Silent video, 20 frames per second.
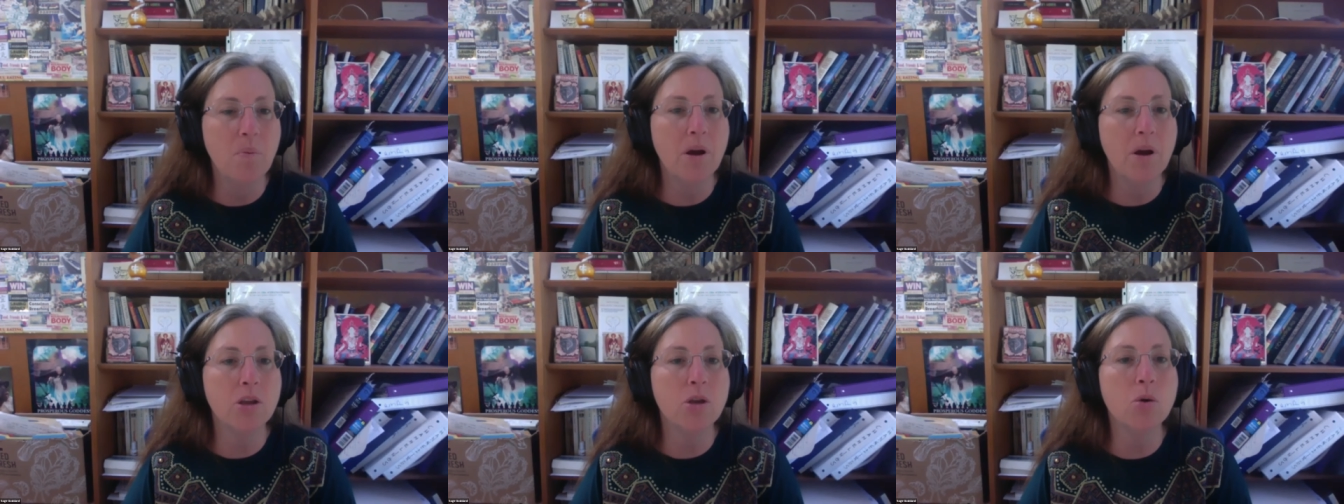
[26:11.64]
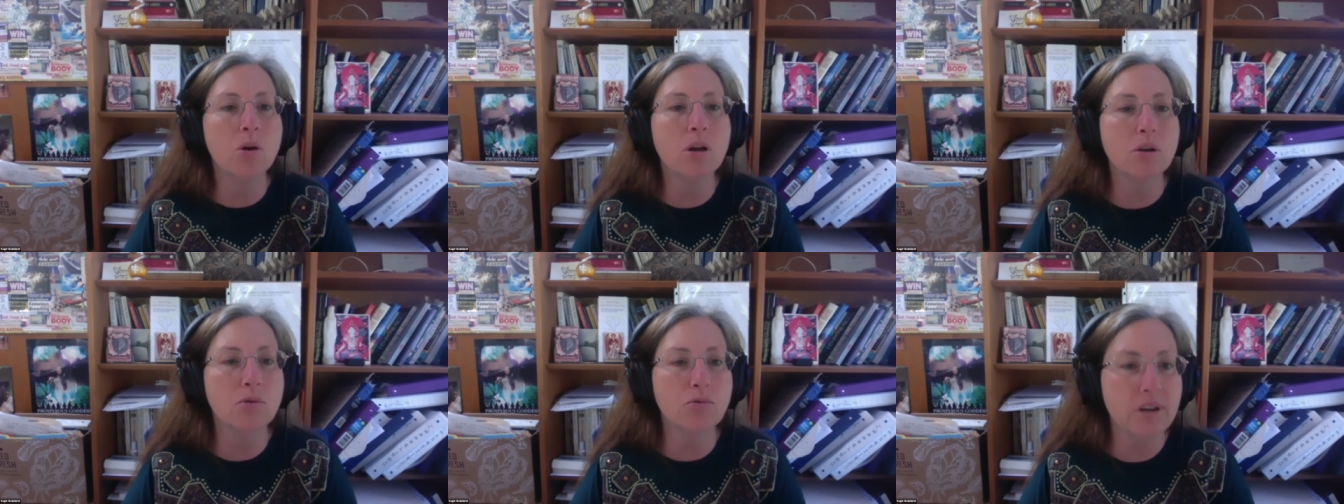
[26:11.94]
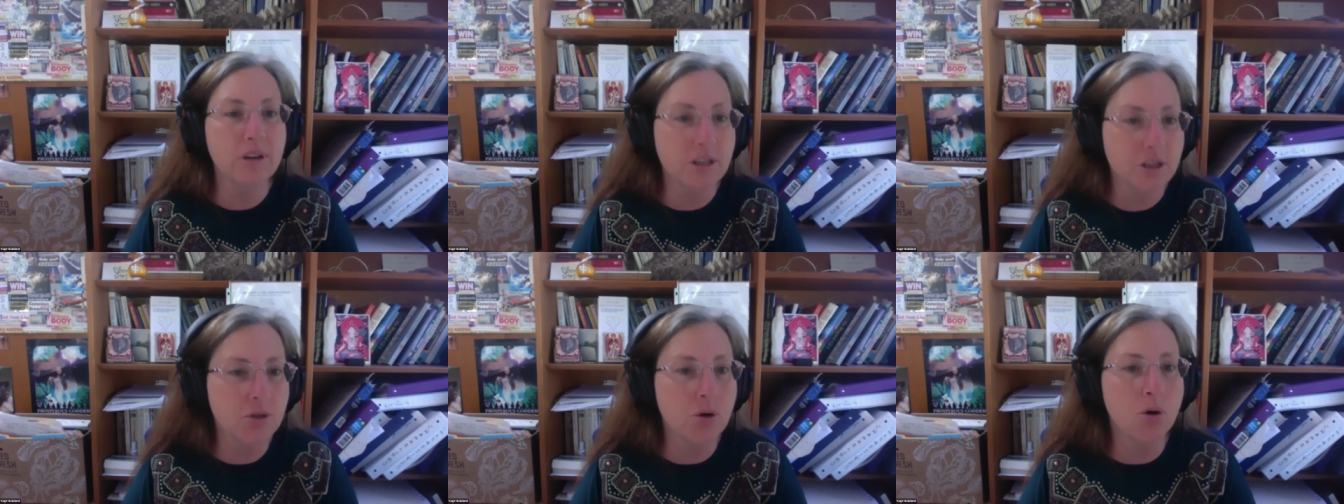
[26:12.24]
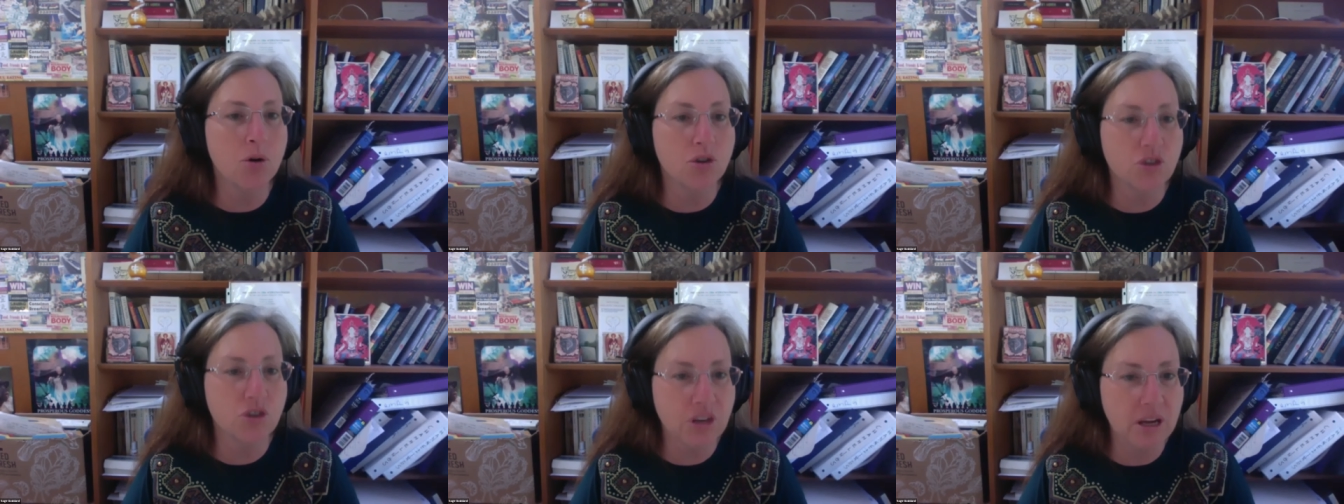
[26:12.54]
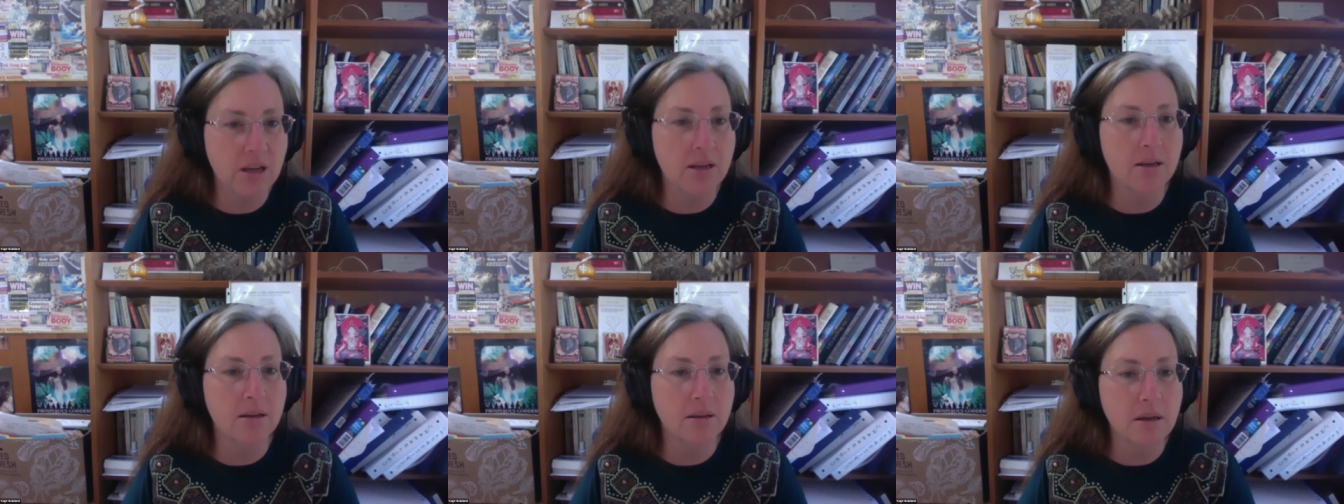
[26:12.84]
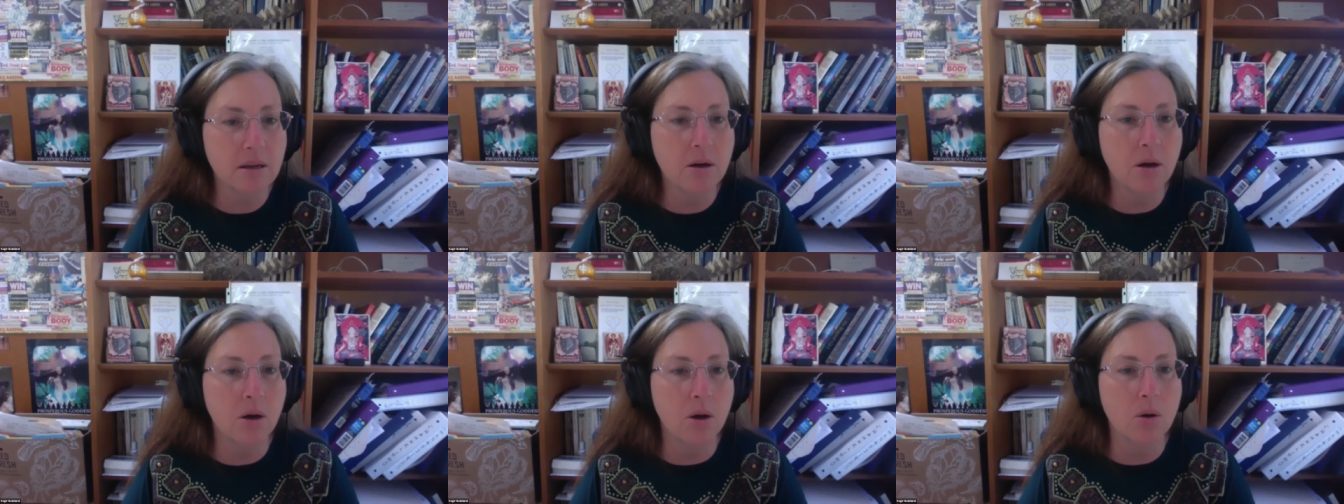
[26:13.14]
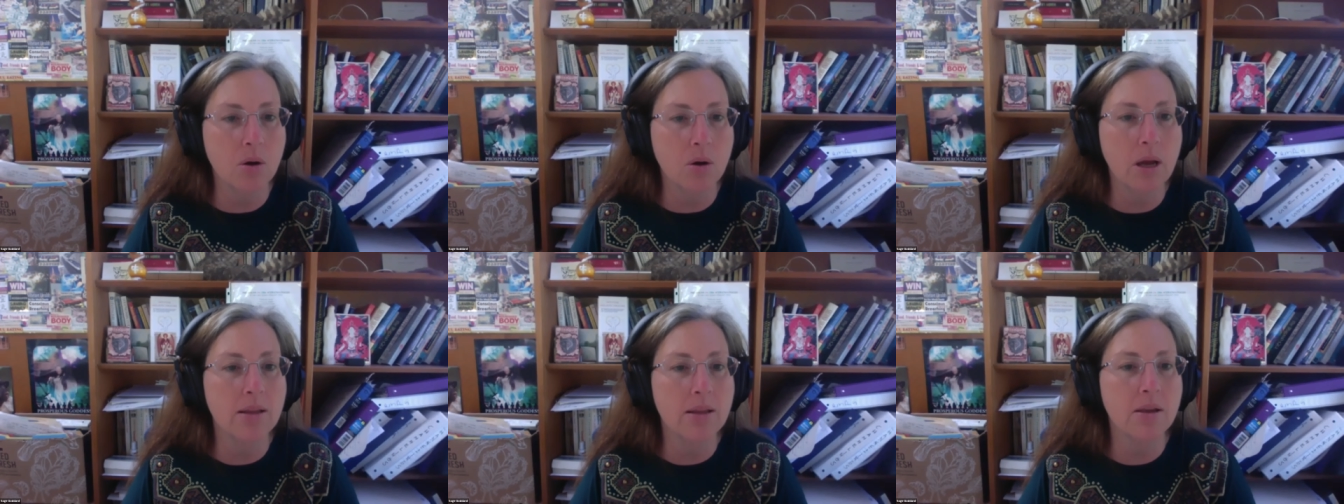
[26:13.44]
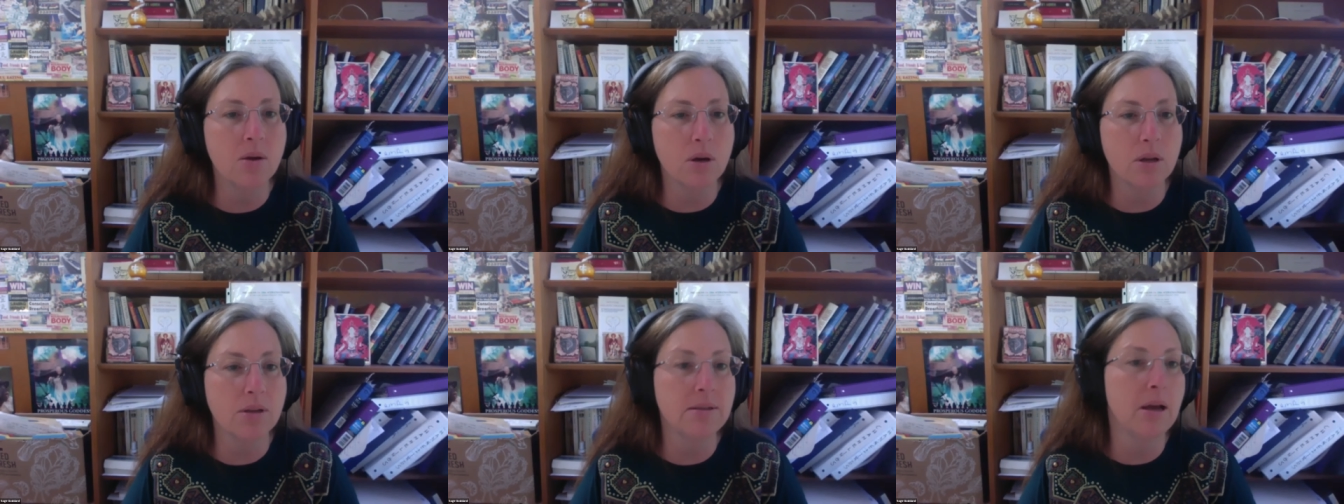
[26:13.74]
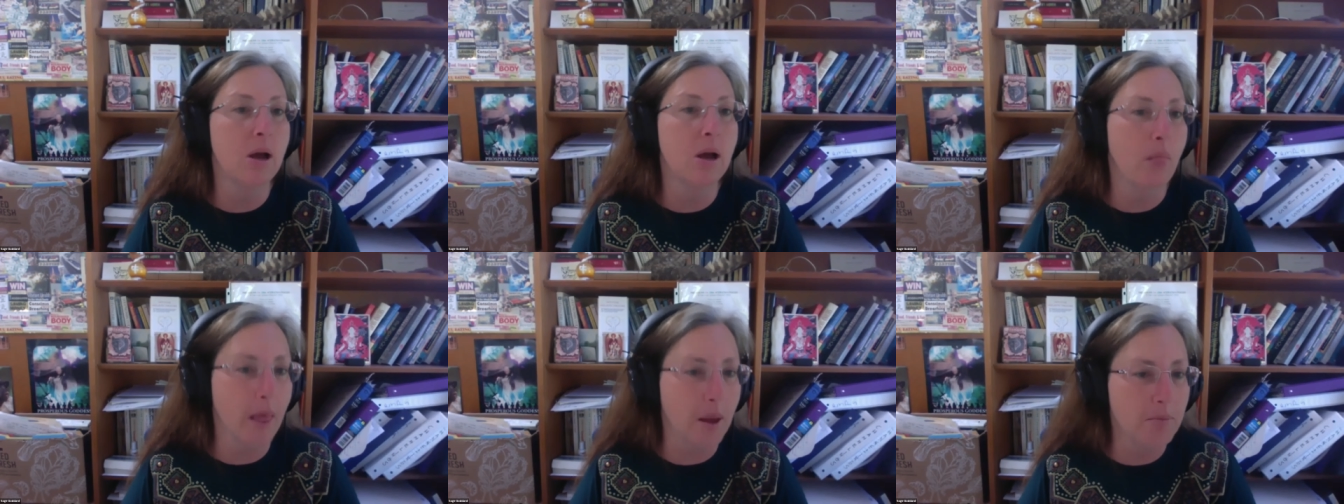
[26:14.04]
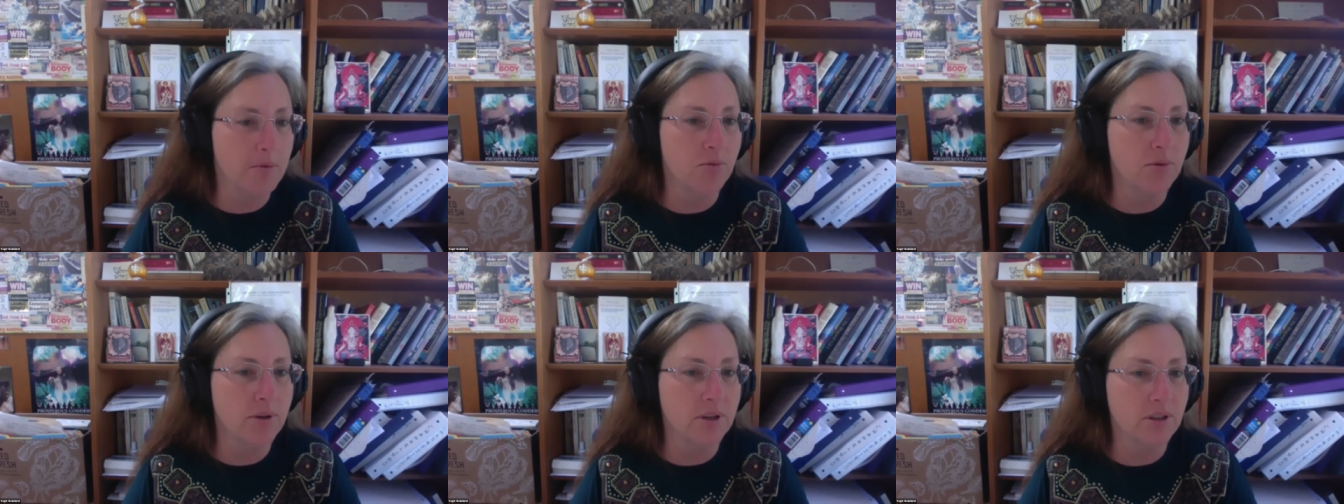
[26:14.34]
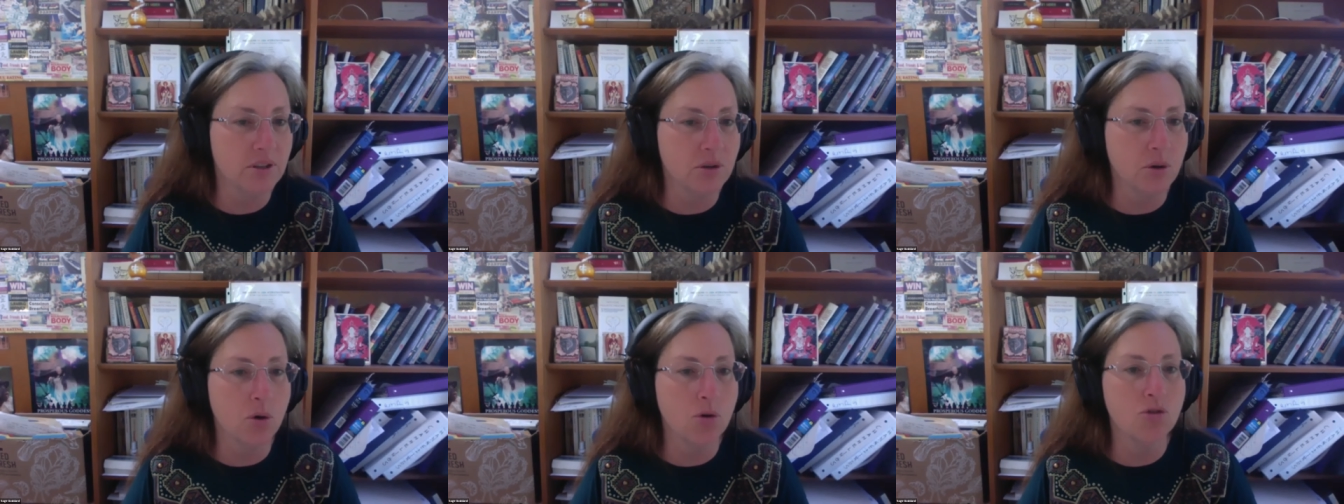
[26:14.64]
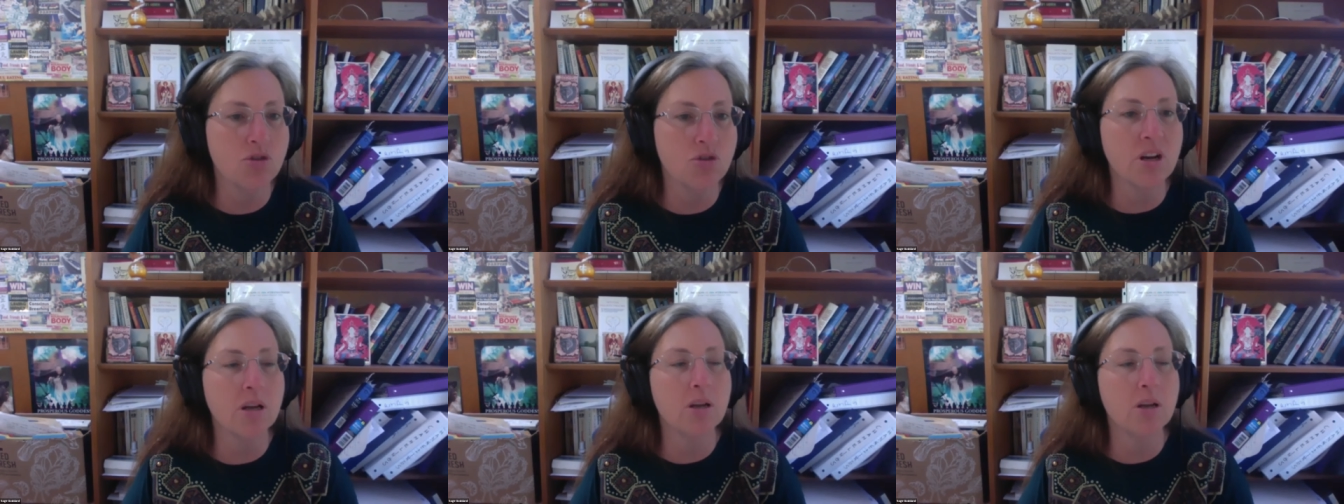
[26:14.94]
But you can research it, and you can tell them to research it,